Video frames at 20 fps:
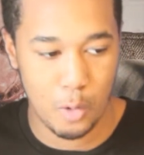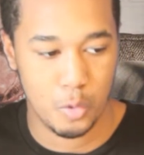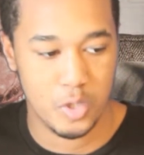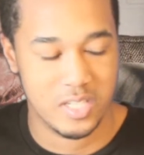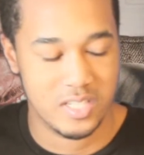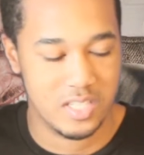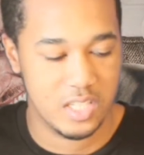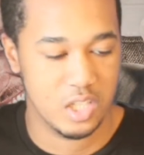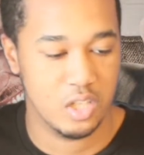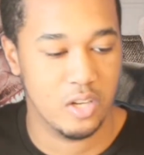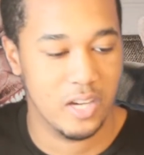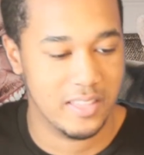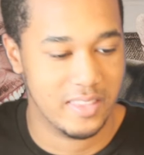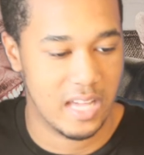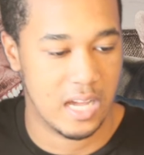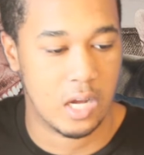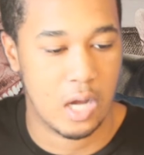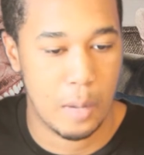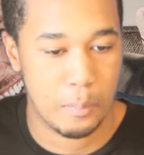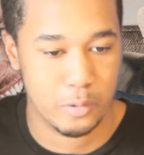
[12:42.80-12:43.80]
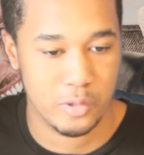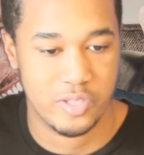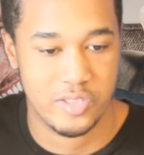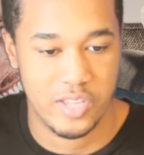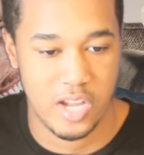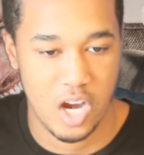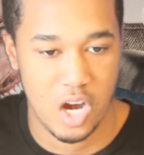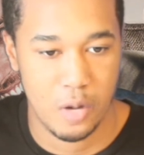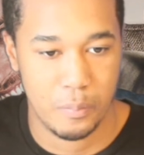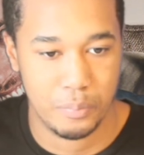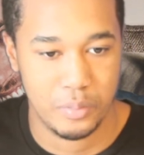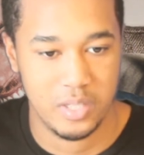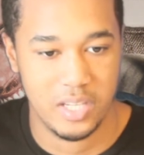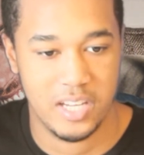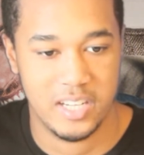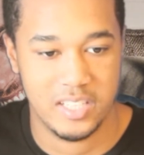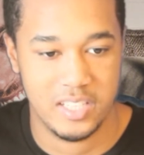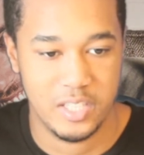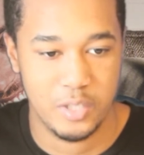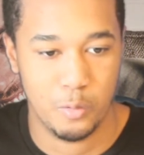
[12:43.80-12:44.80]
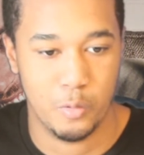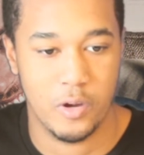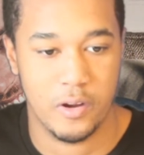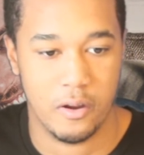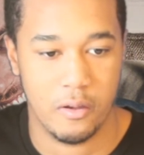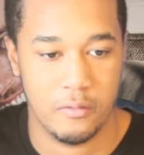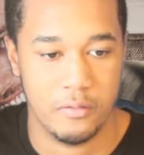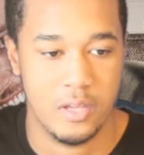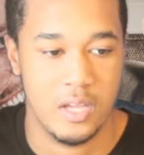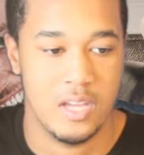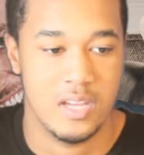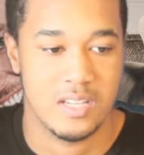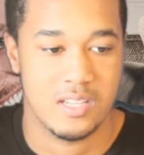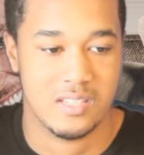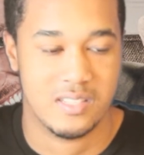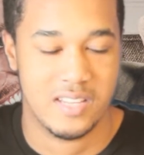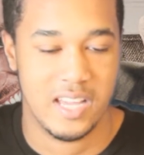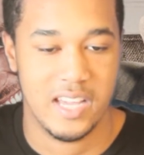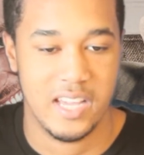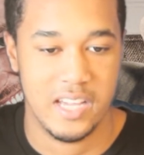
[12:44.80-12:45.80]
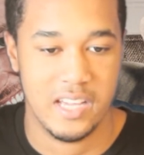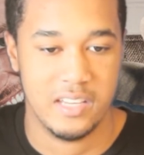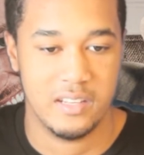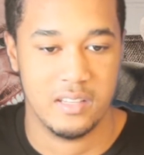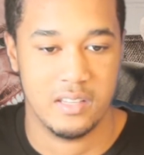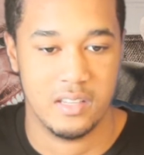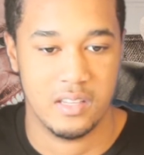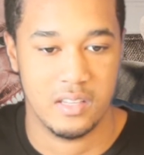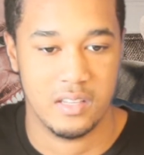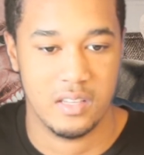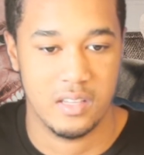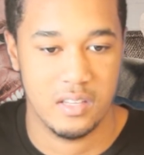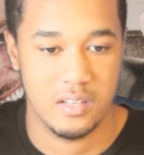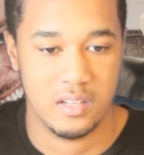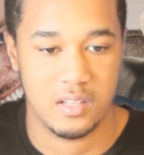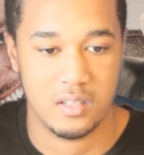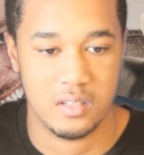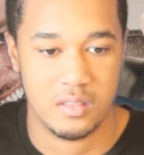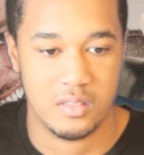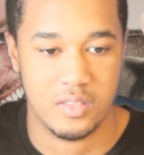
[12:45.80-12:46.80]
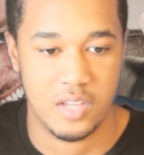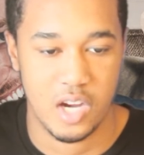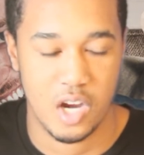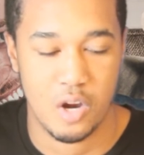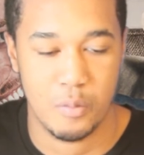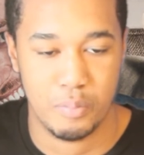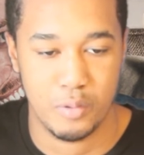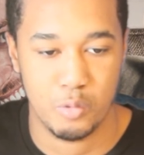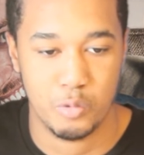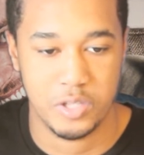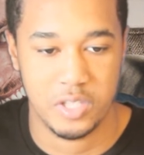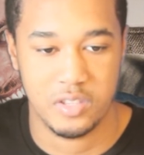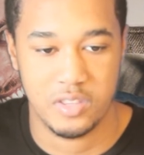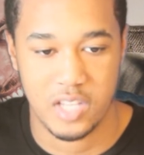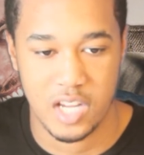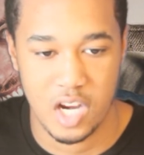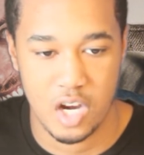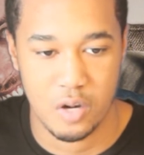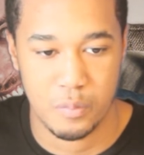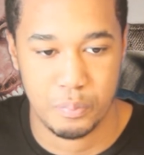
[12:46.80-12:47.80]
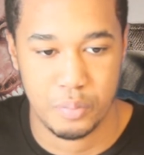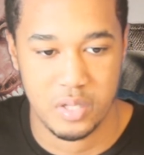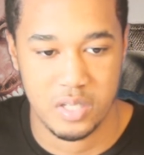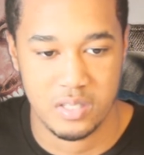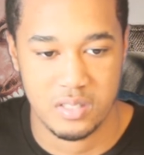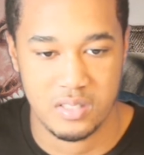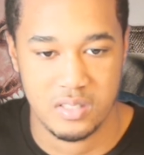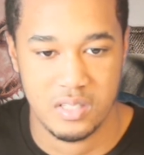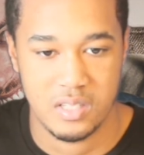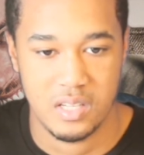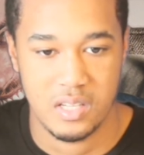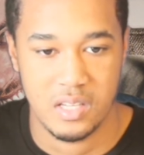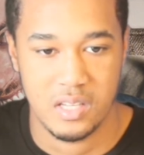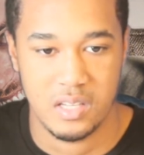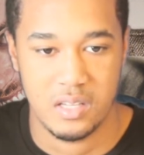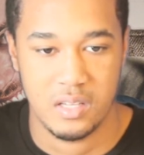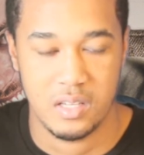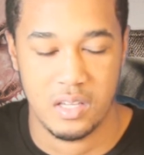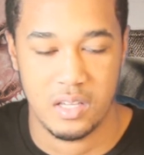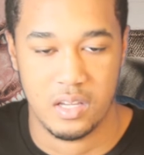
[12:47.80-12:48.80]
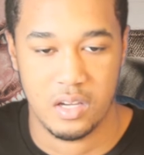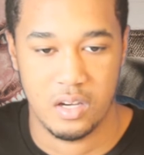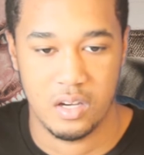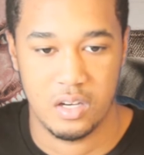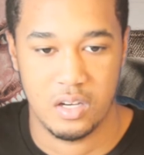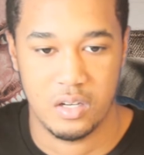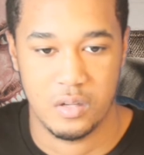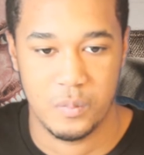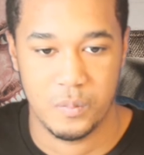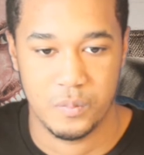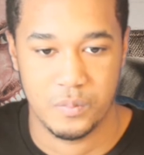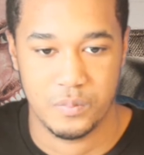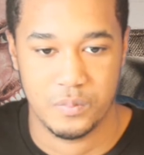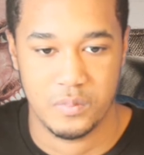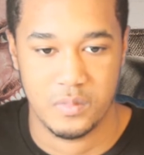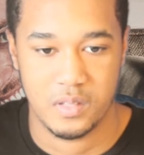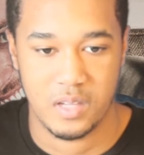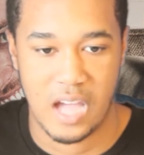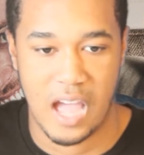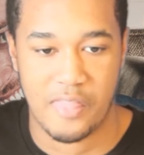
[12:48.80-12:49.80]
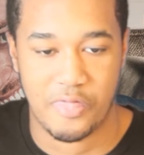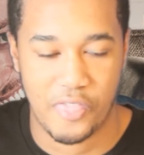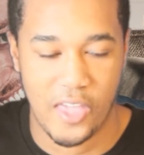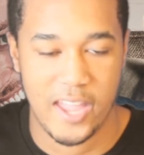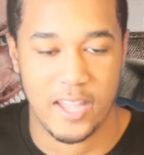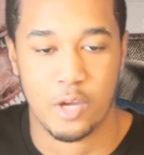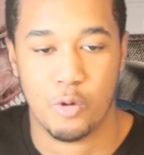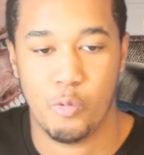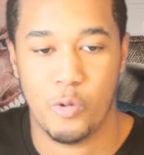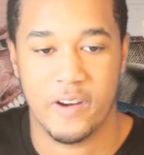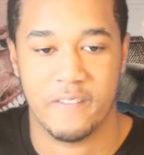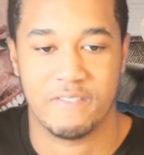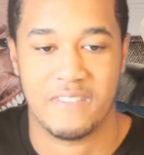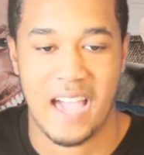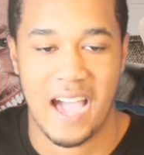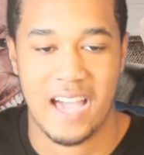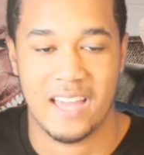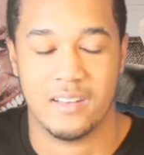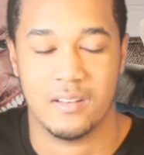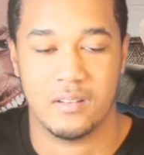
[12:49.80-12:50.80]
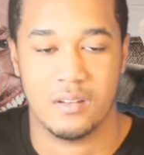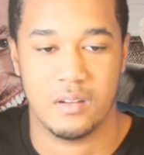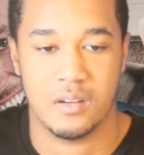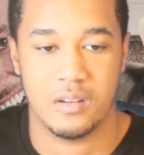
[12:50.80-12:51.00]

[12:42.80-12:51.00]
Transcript: were still at that couples therapy and he would have stayed in the therapy with the therapist, um, I think it would have got